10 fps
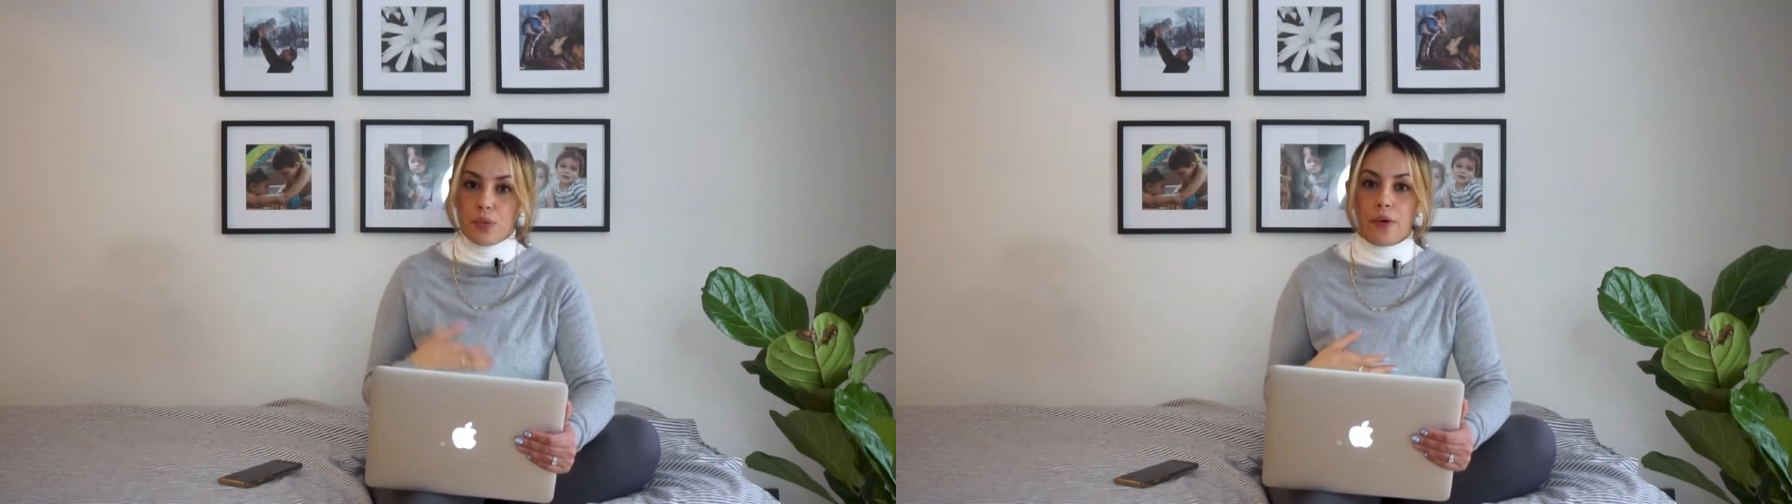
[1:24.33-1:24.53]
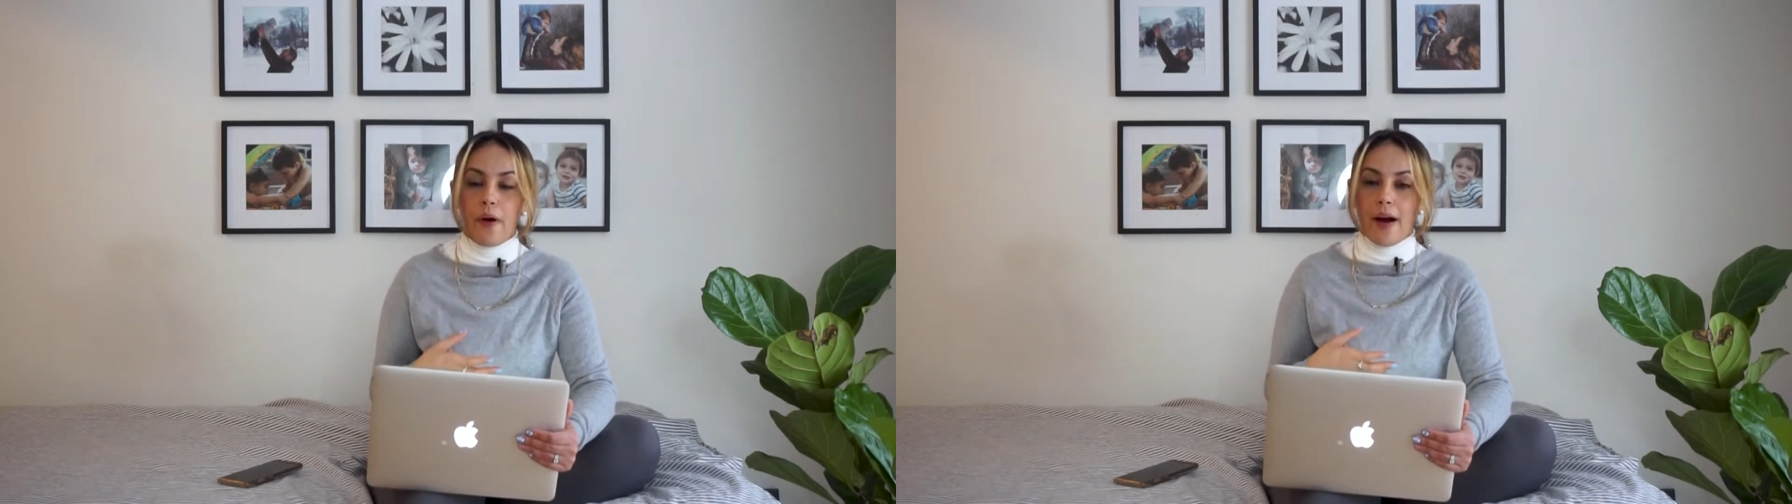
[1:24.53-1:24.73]

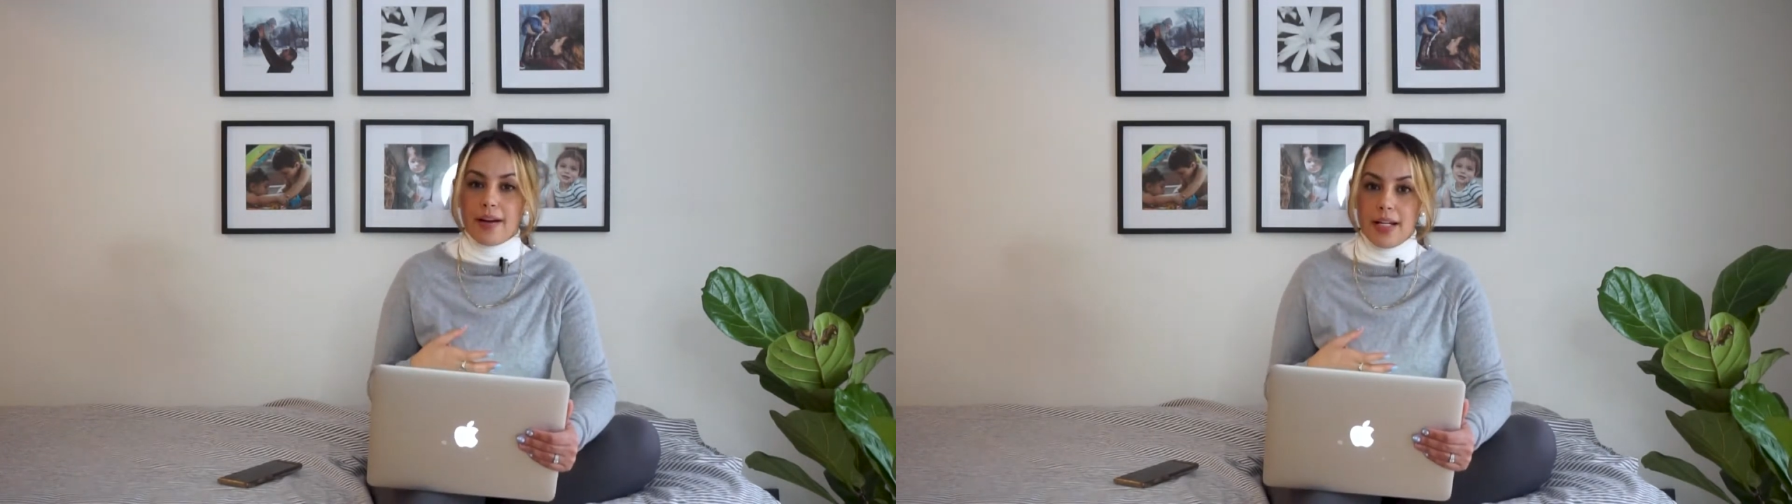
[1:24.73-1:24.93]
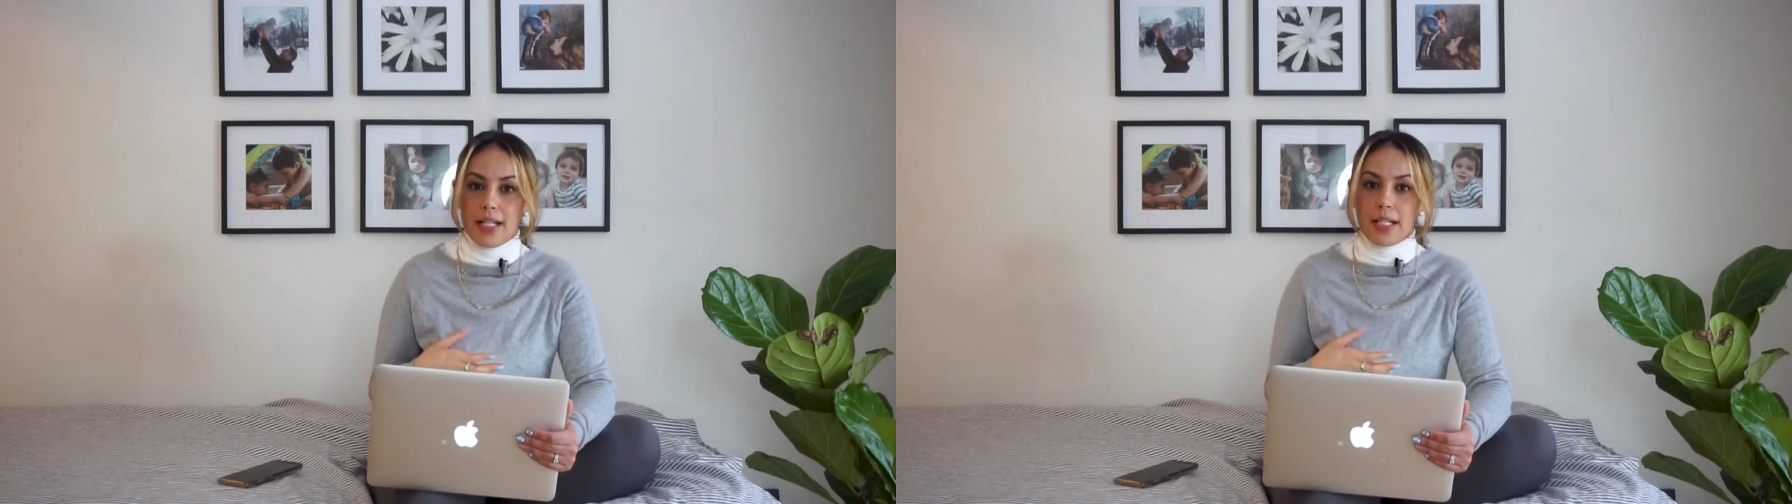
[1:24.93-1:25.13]

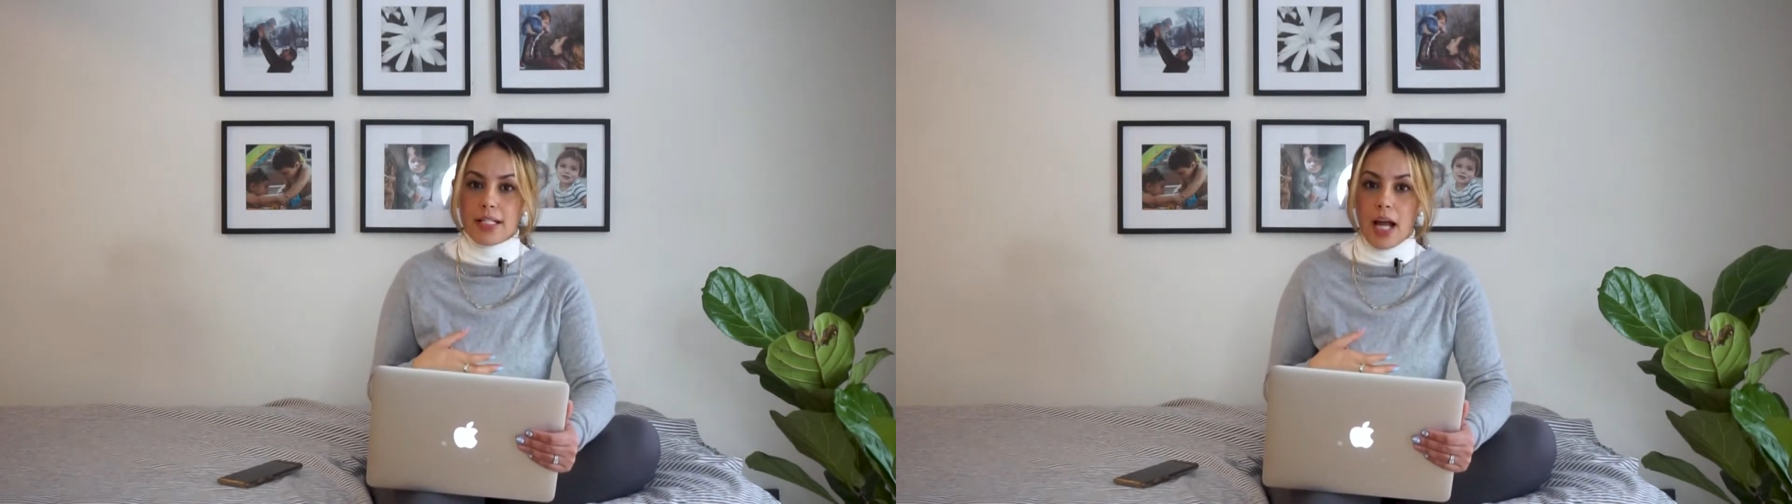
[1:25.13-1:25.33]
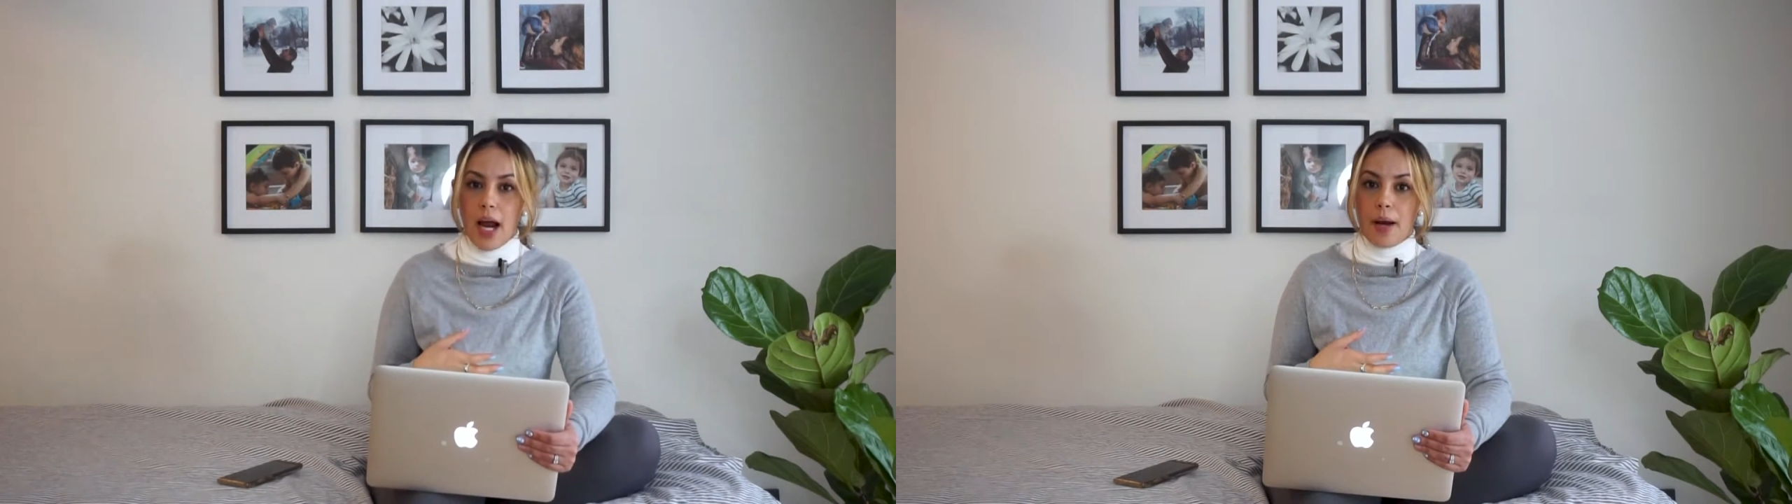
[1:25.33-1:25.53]
requiring at the
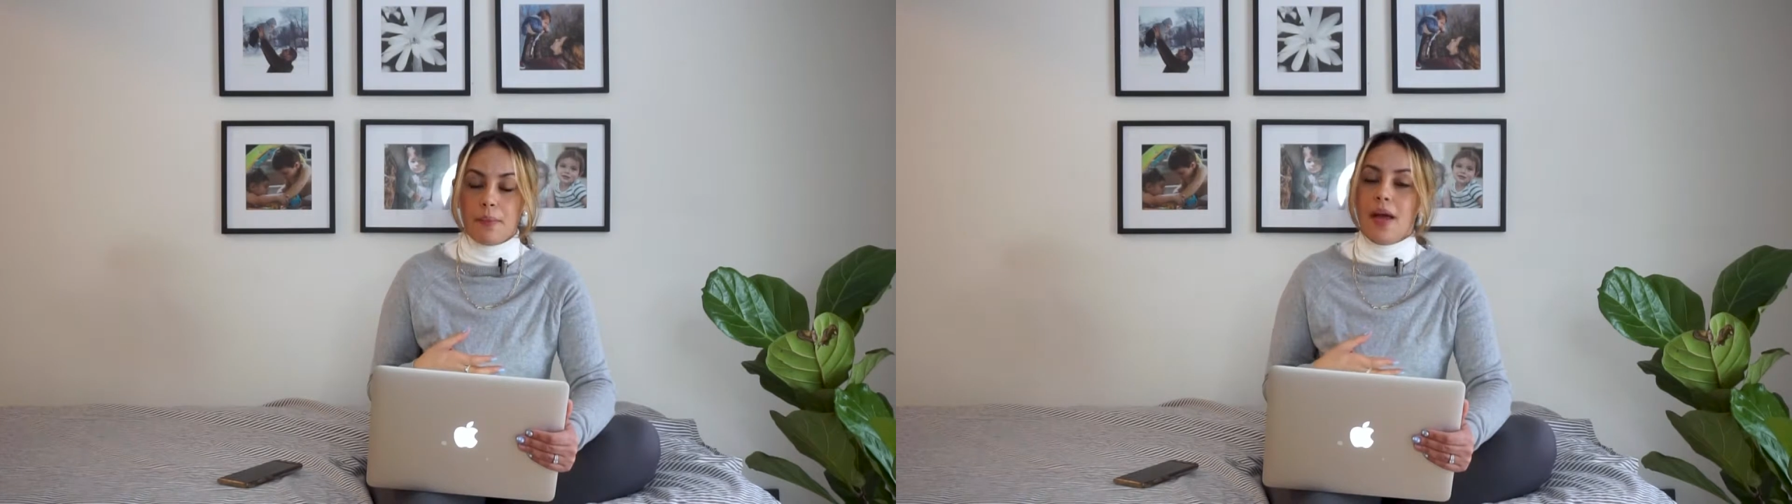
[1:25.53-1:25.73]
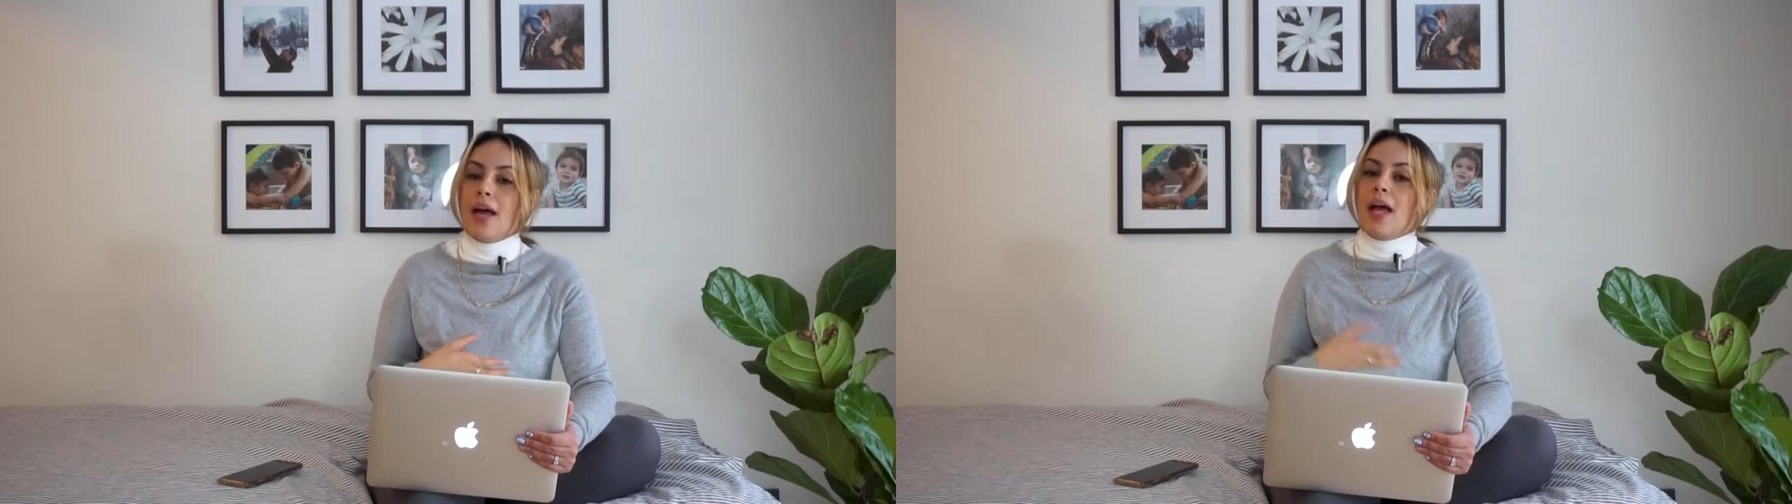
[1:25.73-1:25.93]
time.